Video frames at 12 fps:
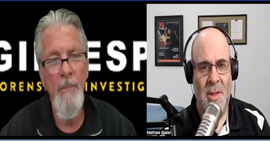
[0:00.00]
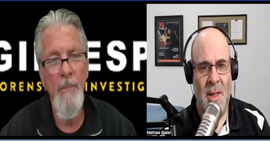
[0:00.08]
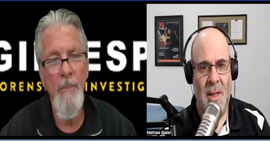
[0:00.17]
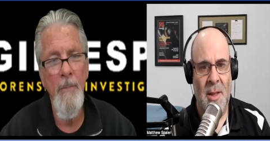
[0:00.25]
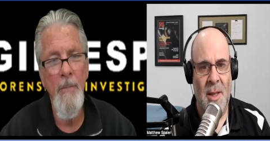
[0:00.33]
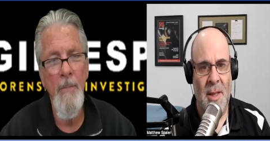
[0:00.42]

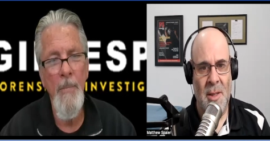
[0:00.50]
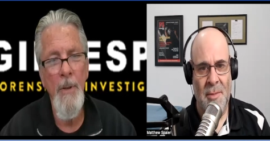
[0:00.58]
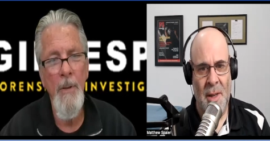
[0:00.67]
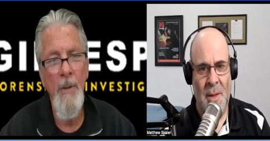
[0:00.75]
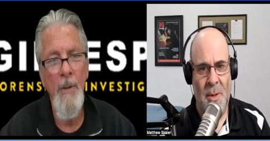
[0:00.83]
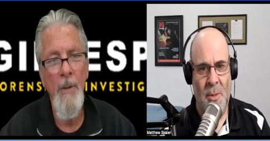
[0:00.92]
Speaker 1: that that's
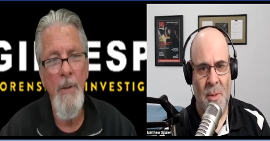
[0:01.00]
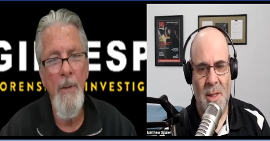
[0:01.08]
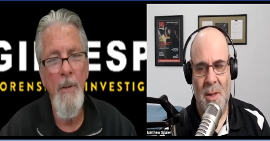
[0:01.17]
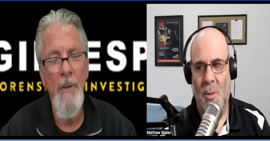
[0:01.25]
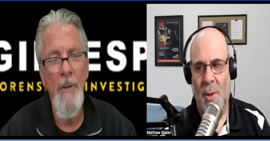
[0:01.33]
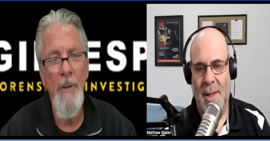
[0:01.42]
available what's
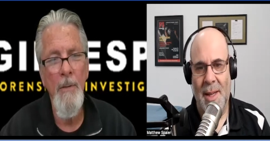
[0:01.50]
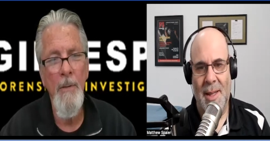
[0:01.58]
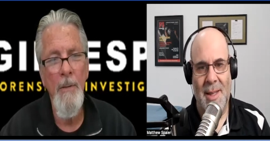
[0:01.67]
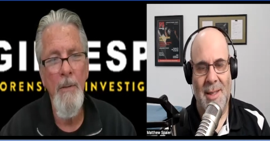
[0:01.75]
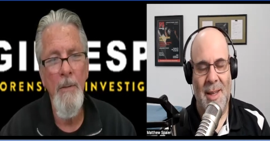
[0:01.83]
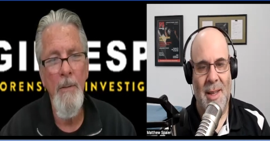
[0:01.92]
the one thing
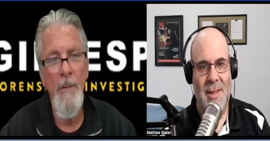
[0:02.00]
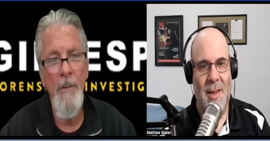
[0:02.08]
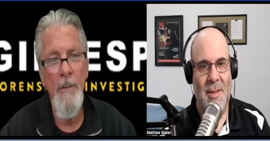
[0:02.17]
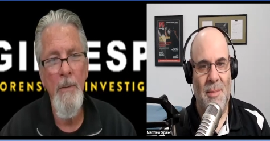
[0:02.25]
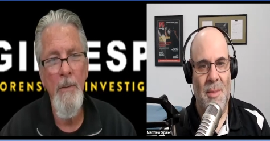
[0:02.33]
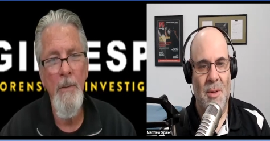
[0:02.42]
that stands
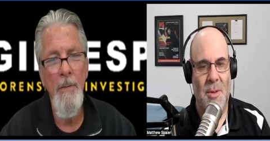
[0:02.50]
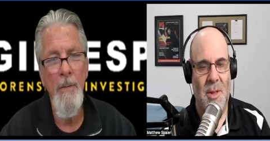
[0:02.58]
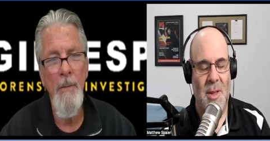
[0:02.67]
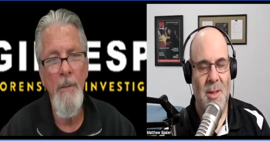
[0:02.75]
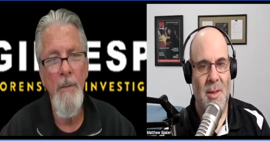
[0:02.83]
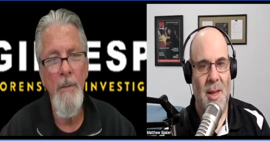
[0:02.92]
out the most
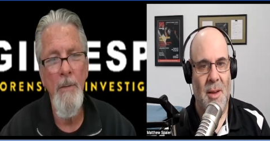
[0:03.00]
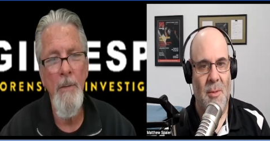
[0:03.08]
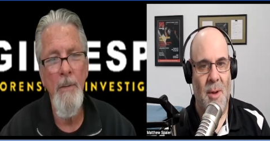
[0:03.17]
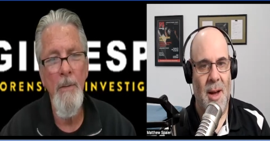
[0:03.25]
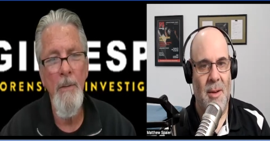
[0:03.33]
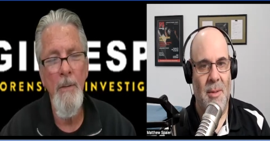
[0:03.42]
is like
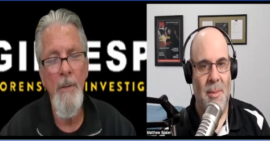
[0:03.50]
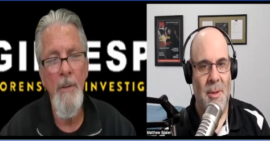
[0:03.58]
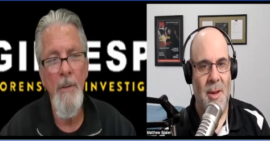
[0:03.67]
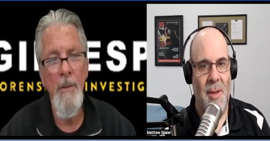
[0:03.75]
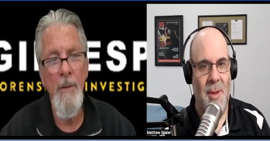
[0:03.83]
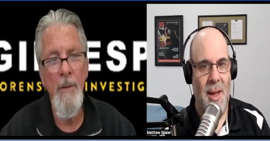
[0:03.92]
wow i'm
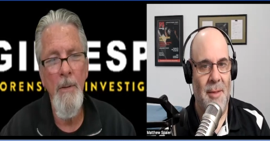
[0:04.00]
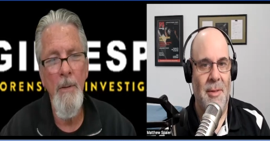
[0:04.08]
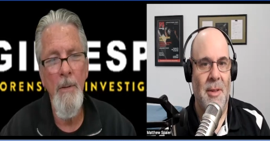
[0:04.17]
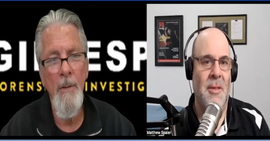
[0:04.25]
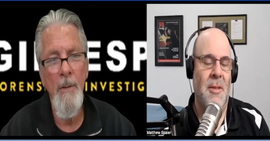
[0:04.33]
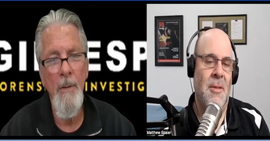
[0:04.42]
glad we have
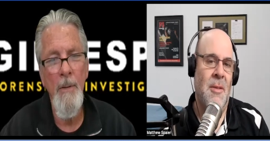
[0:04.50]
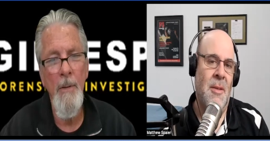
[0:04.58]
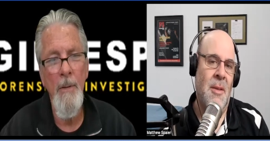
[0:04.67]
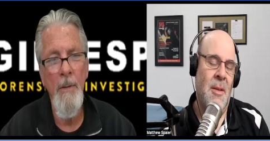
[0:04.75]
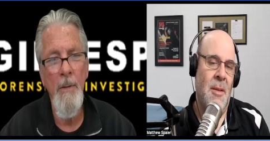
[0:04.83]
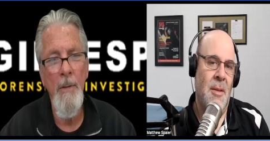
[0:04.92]
this
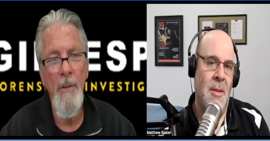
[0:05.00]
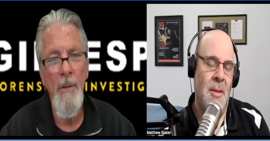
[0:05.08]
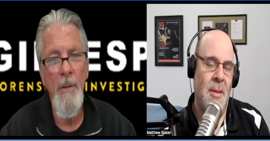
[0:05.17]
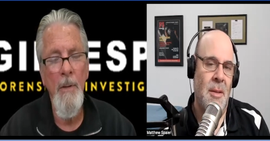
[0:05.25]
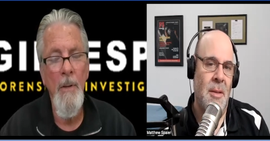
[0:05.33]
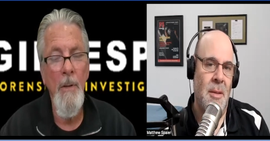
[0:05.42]

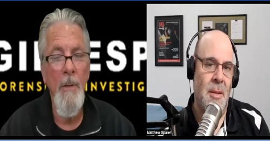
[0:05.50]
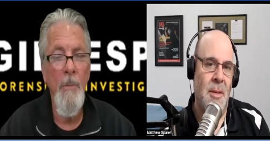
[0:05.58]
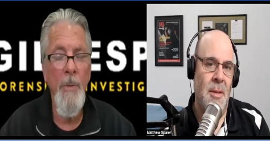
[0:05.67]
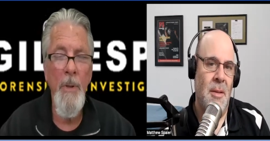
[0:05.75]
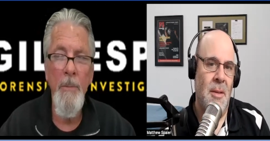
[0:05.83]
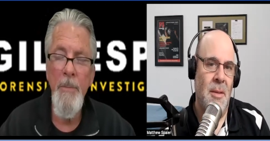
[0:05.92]

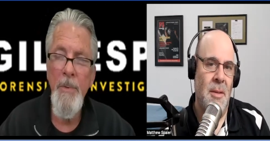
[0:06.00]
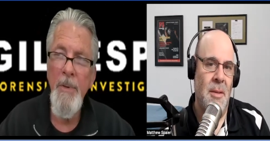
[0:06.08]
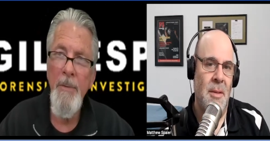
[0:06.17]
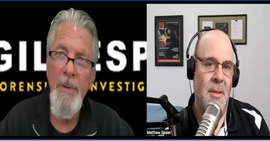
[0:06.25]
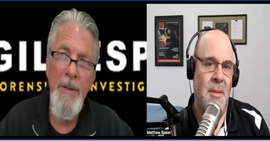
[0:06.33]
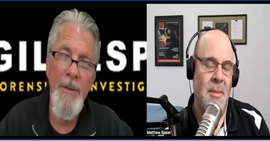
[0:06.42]
Speaker 2: well
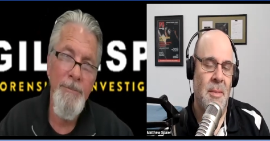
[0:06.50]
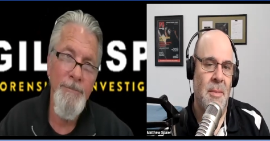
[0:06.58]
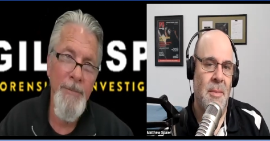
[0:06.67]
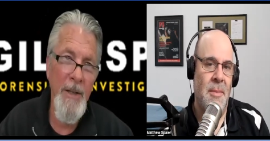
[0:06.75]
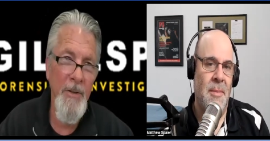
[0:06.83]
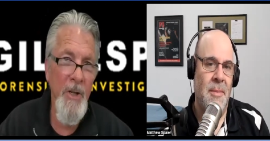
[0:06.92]
the,
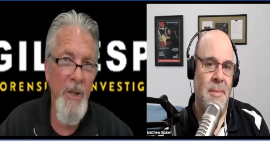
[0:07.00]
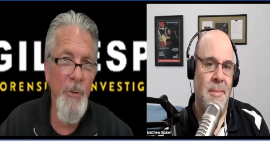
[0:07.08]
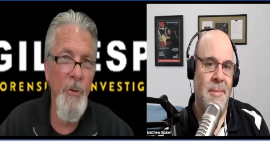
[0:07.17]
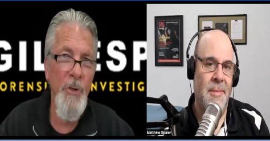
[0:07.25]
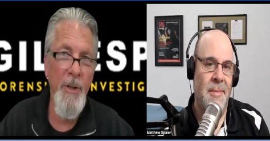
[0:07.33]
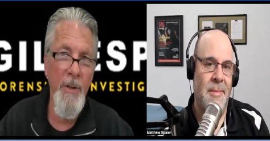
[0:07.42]
it's
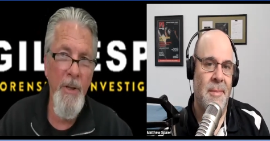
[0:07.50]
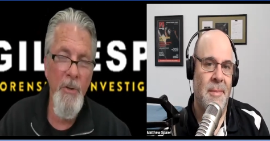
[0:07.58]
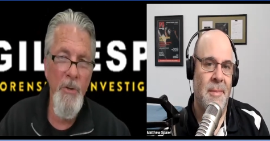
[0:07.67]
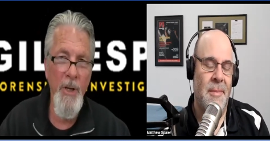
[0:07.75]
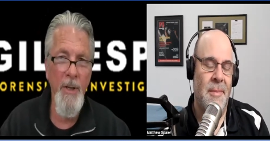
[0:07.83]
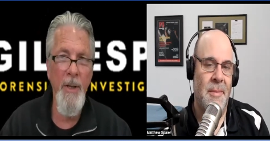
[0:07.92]
interesting
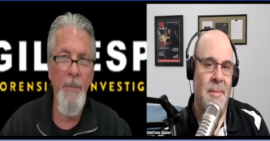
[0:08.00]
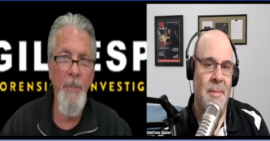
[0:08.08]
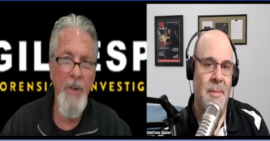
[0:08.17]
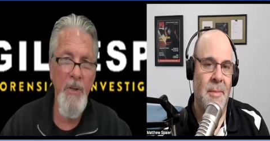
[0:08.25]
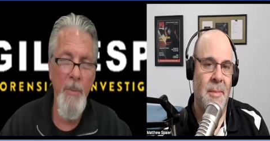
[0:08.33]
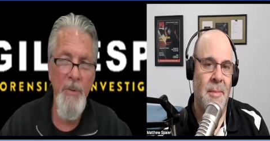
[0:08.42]
that you say
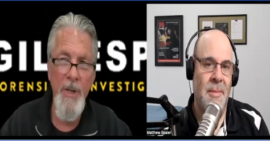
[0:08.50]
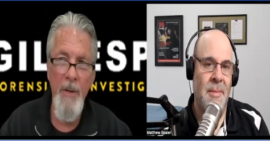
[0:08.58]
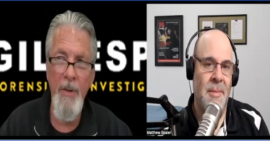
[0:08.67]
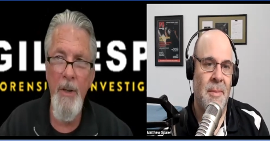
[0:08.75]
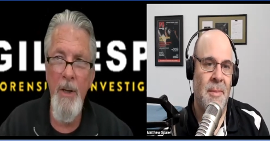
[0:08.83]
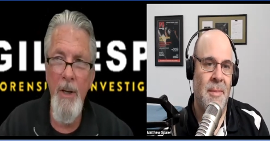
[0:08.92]
that because i was
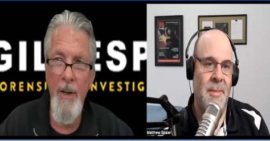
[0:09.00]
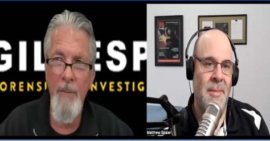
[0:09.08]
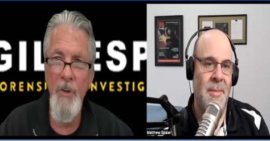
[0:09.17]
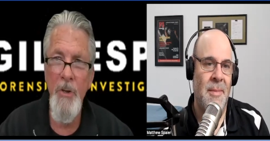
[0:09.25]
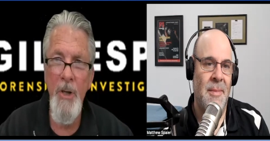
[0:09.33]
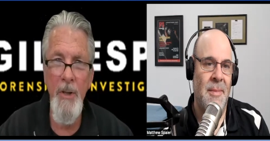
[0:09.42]
having a
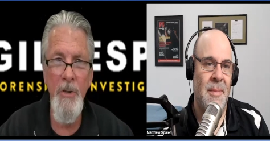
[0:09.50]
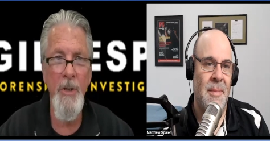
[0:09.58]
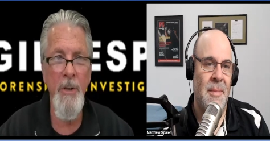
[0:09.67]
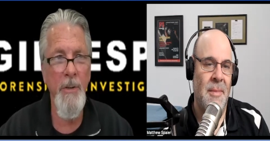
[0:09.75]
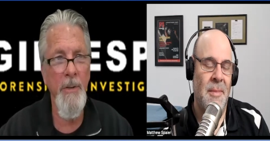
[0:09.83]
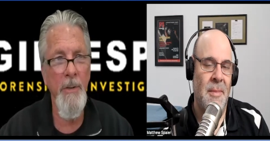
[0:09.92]

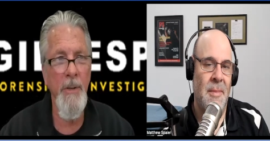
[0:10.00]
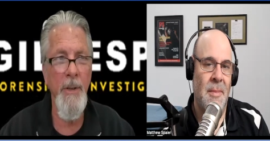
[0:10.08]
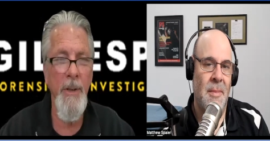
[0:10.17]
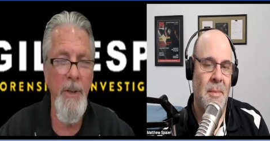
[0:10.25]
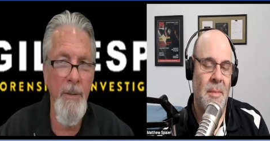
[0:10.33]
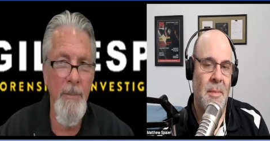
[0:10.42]
conversation
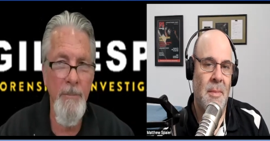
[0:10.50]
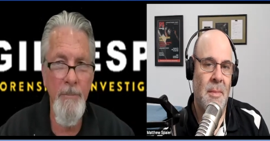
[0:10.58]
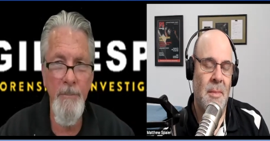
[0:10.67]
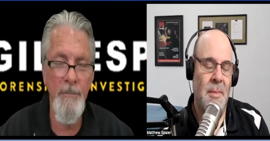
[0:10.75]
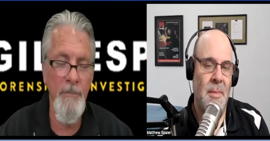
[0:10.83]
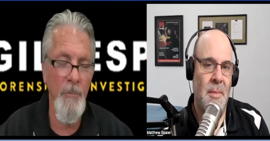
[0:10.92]

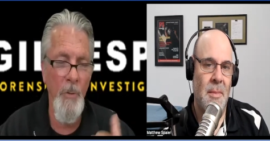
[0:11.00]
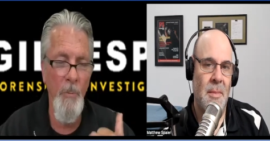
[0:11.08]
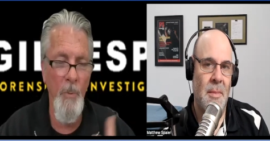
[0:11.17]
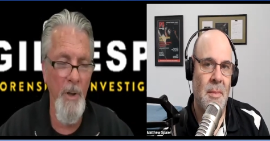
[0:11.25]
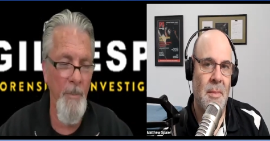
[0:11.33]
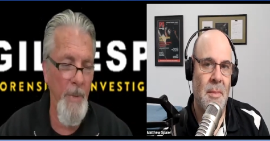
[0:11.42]
um,
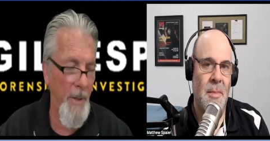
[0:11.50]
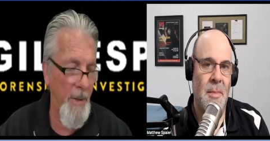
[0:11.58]
with one of